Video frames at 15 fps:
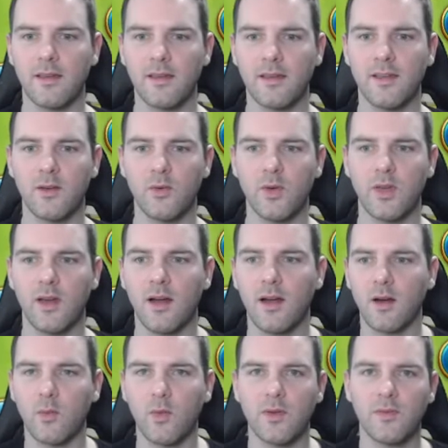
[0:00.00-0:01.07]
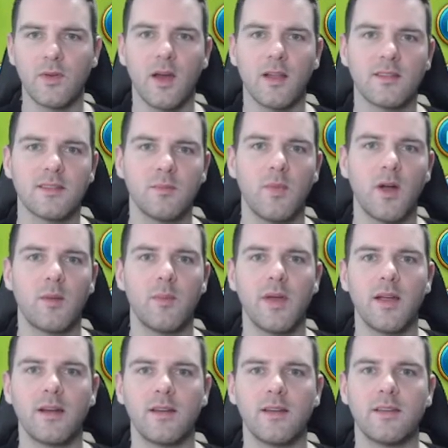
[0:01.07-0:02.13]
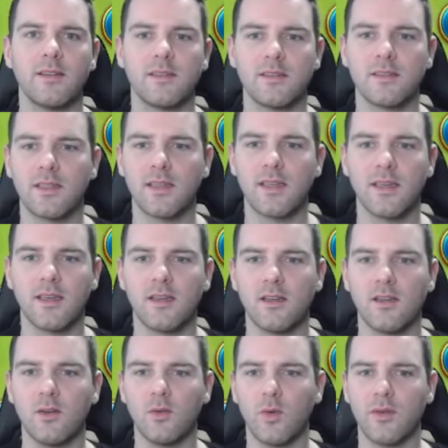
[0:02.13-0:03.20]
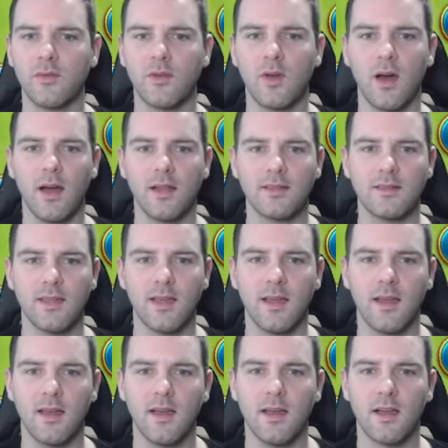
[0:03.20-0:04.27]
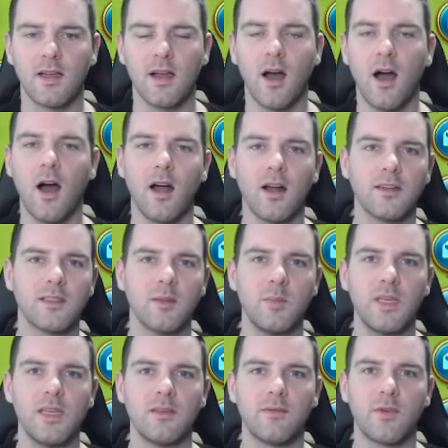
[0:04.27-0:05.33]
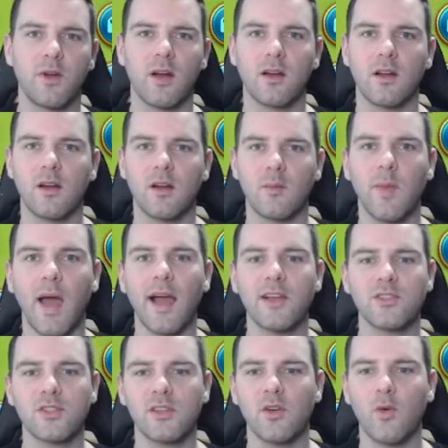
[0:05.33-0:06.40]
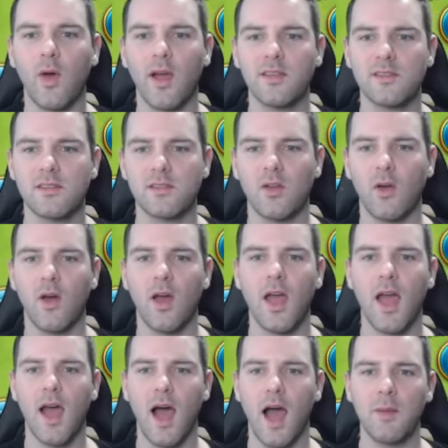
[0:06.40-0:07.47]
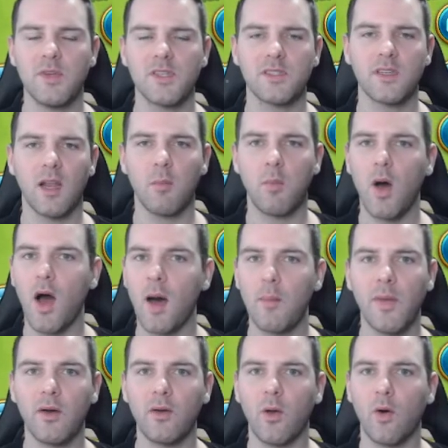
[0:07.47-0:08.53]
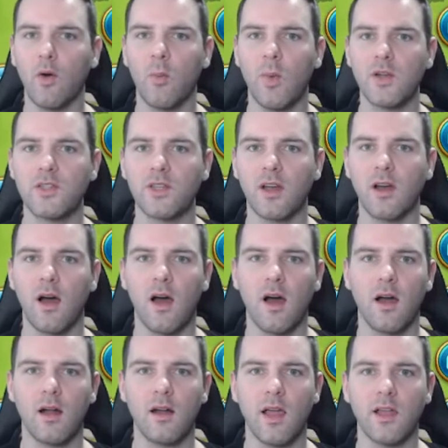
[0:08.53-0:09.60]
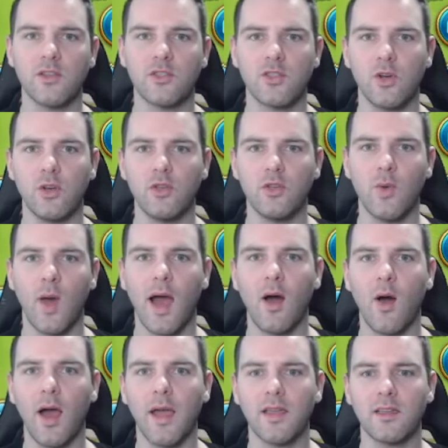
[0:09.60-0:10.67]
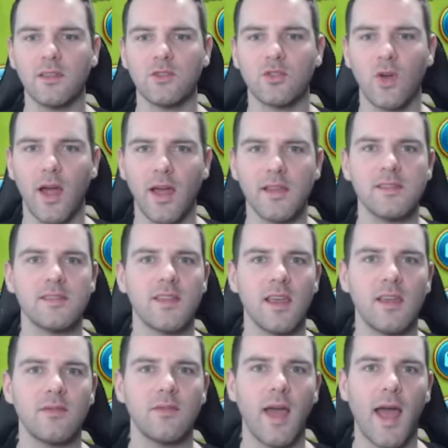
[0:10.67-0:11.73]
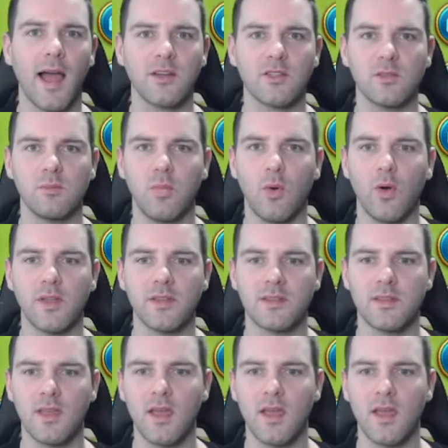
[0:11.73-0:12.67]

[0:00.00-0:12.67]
here we are. We've got some barbarians to kill. We've got Kahar to beat for our current Bastion quest. So I'm just going to pop out a whole bunch of Kahar and show you how I can try and save action points